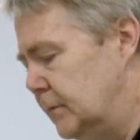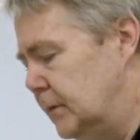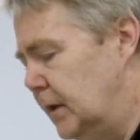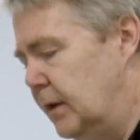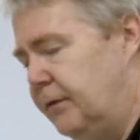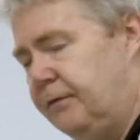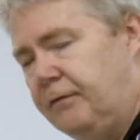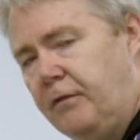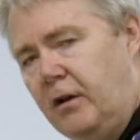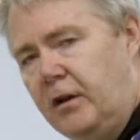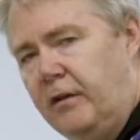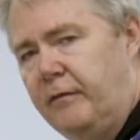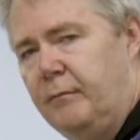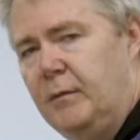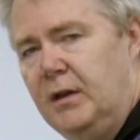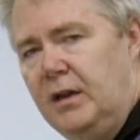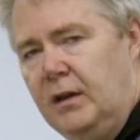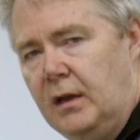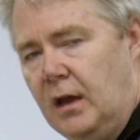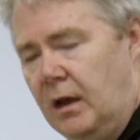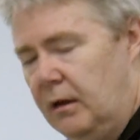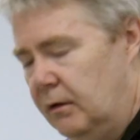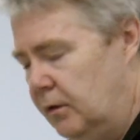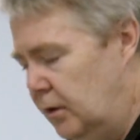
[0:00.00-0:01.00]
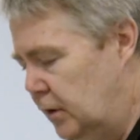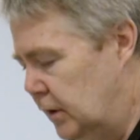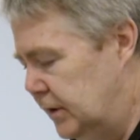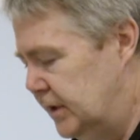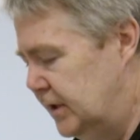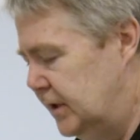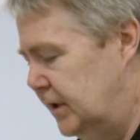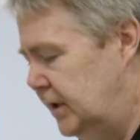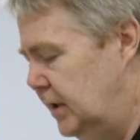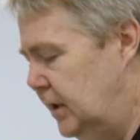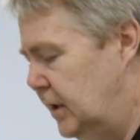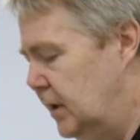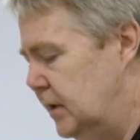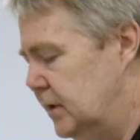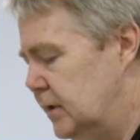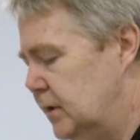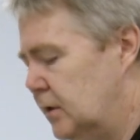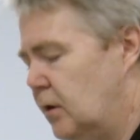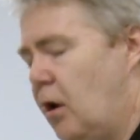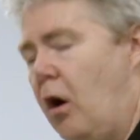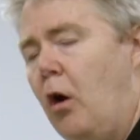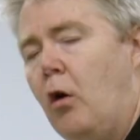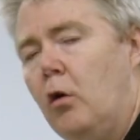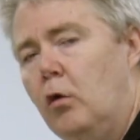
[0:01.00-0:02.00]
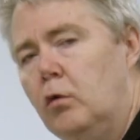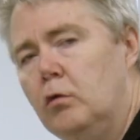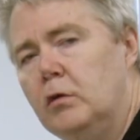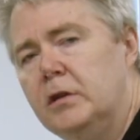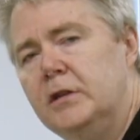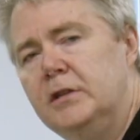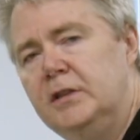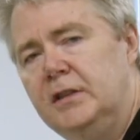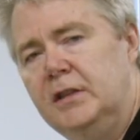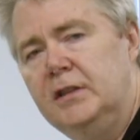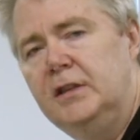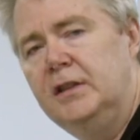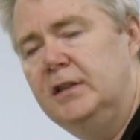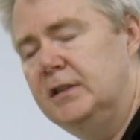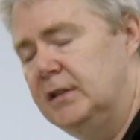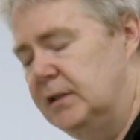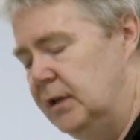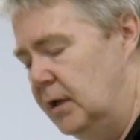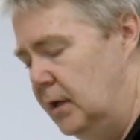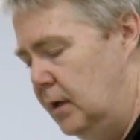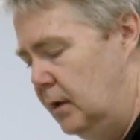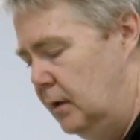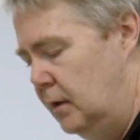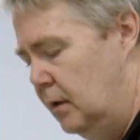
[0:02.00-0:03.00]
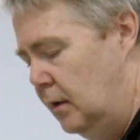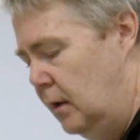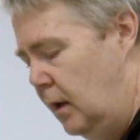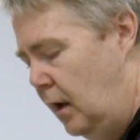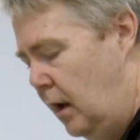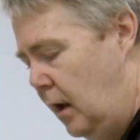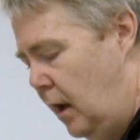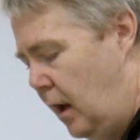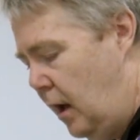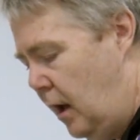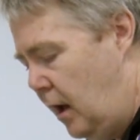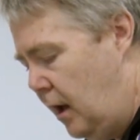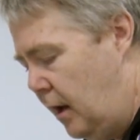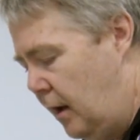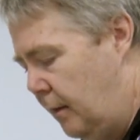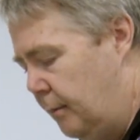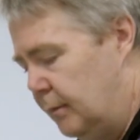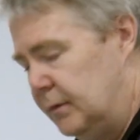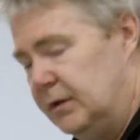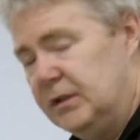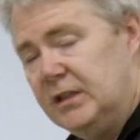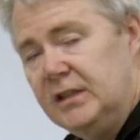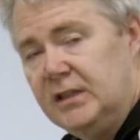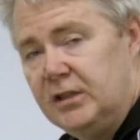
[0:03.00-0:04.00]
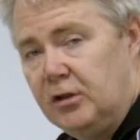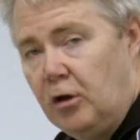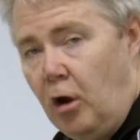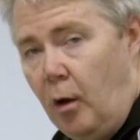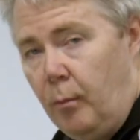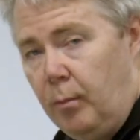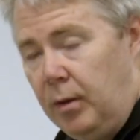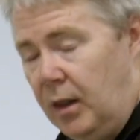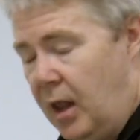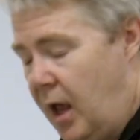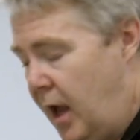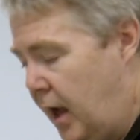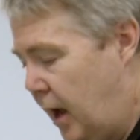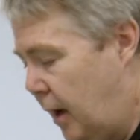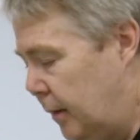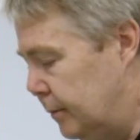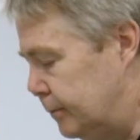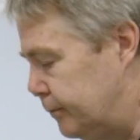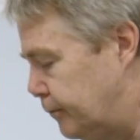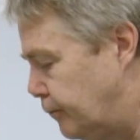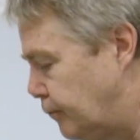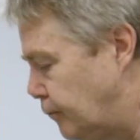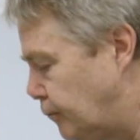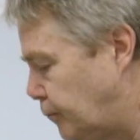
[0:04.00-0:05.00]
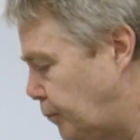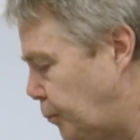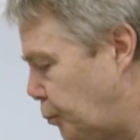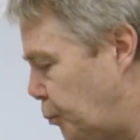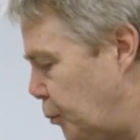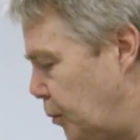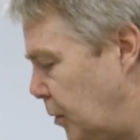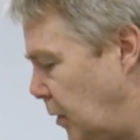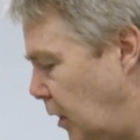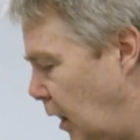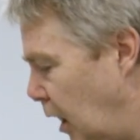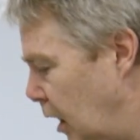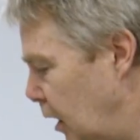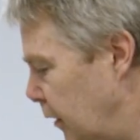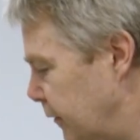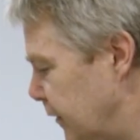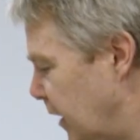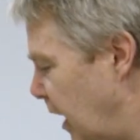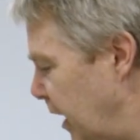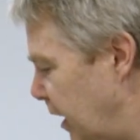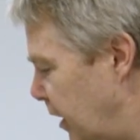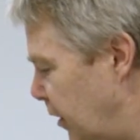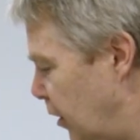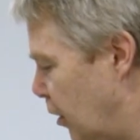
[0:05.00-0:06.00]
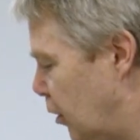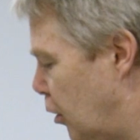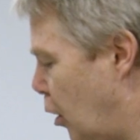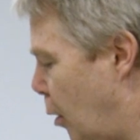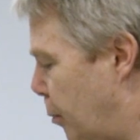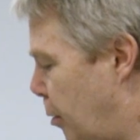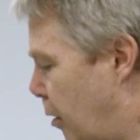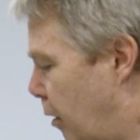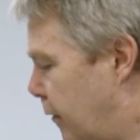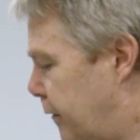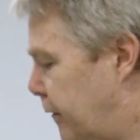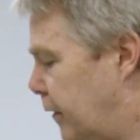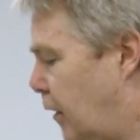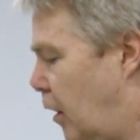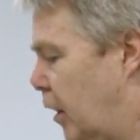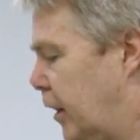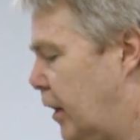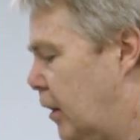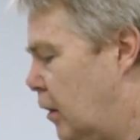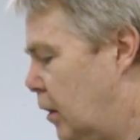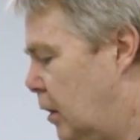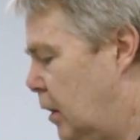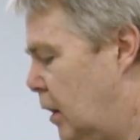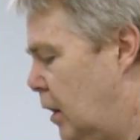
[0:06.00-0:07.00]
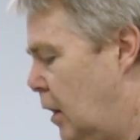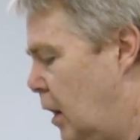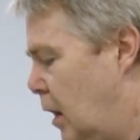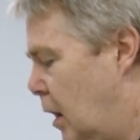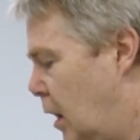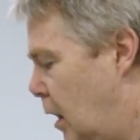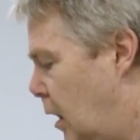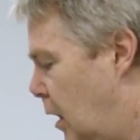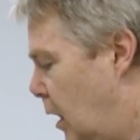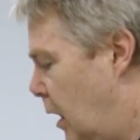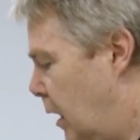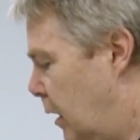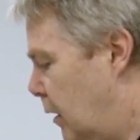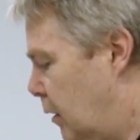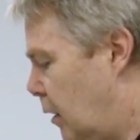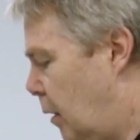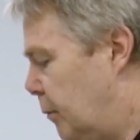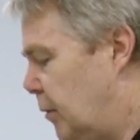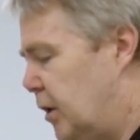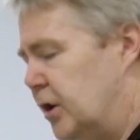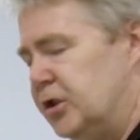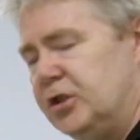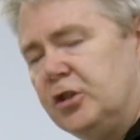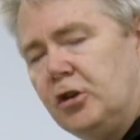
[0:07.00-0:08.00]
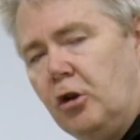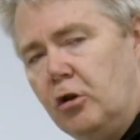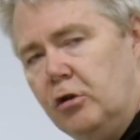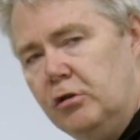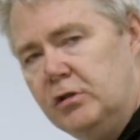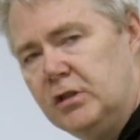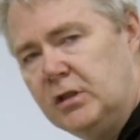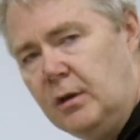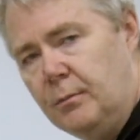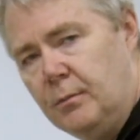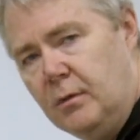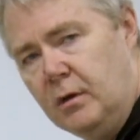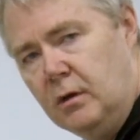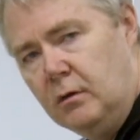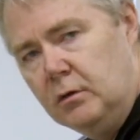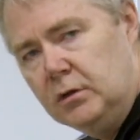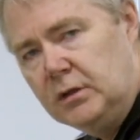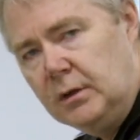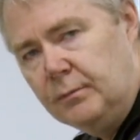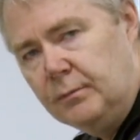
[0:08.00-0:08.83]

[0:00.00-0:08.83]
in front of me you can see is an old GDC DCI Player, and I've taken the top off and I'm going to show you something,